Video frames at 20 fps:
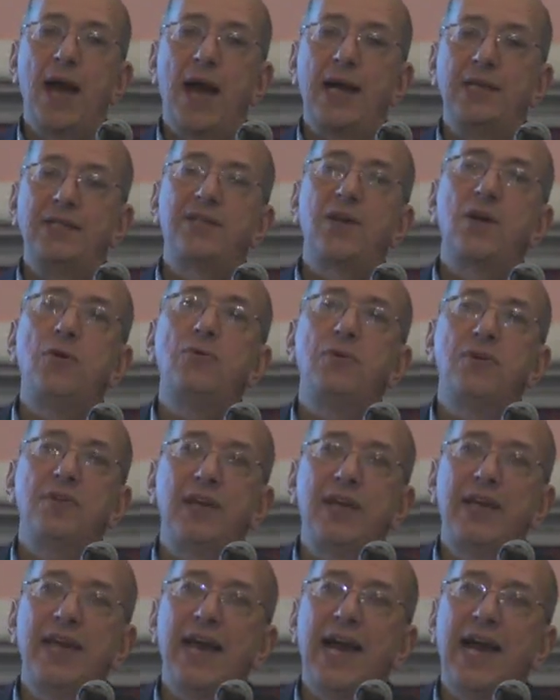I don't
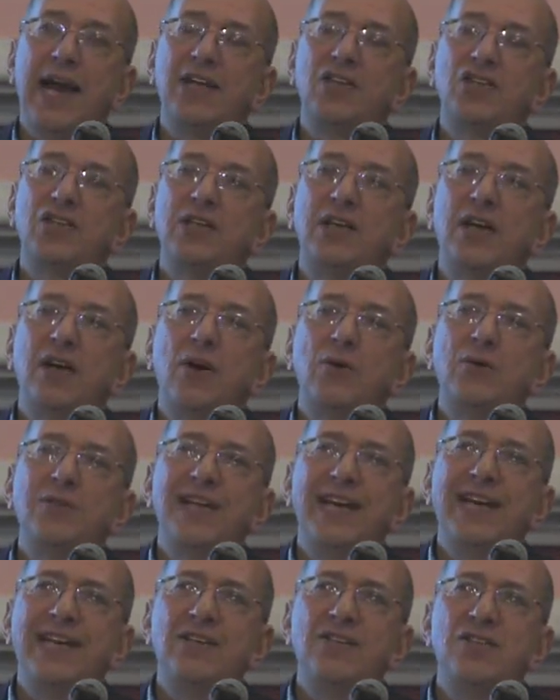think he actually
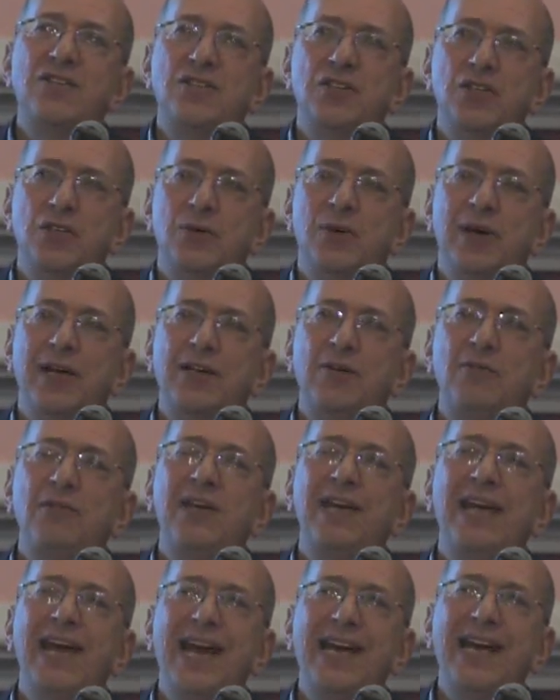goes into, I don't
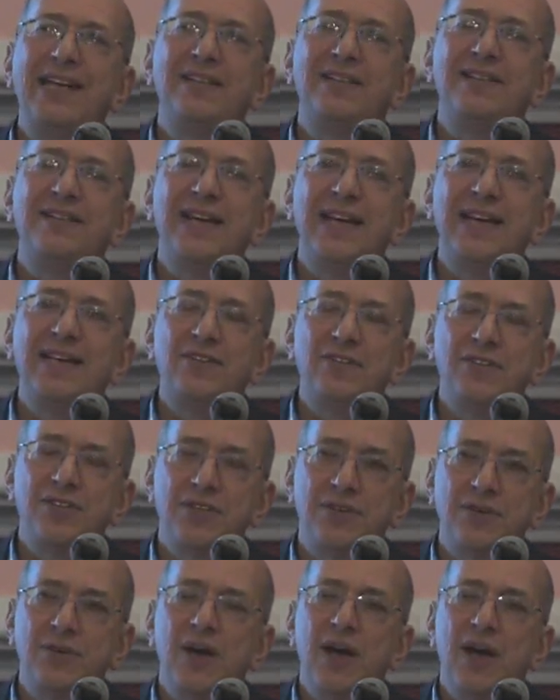think he enters
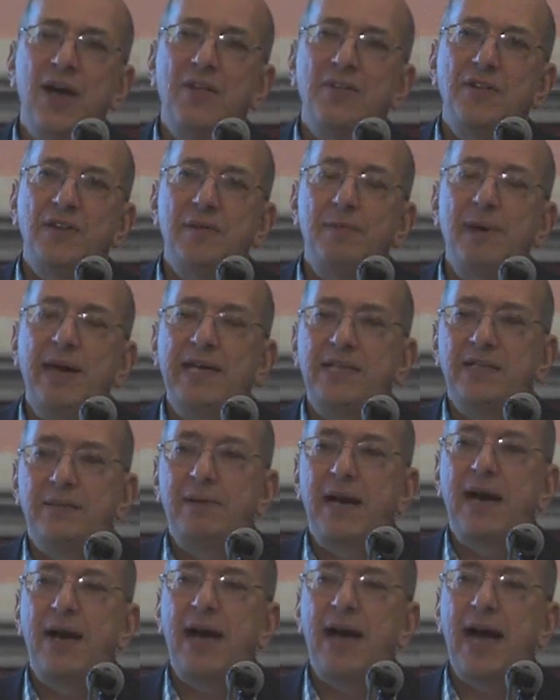into the debate
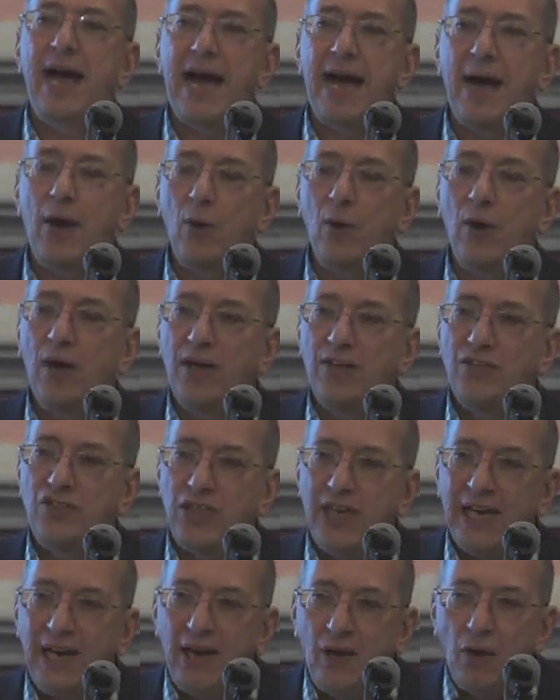about how
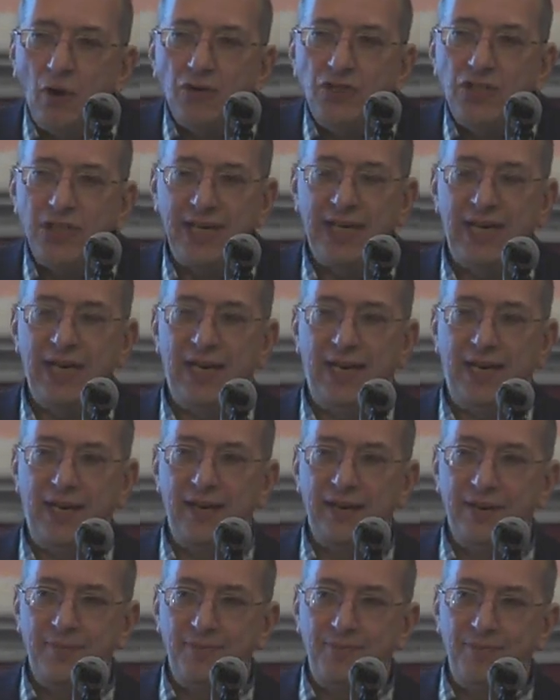geologically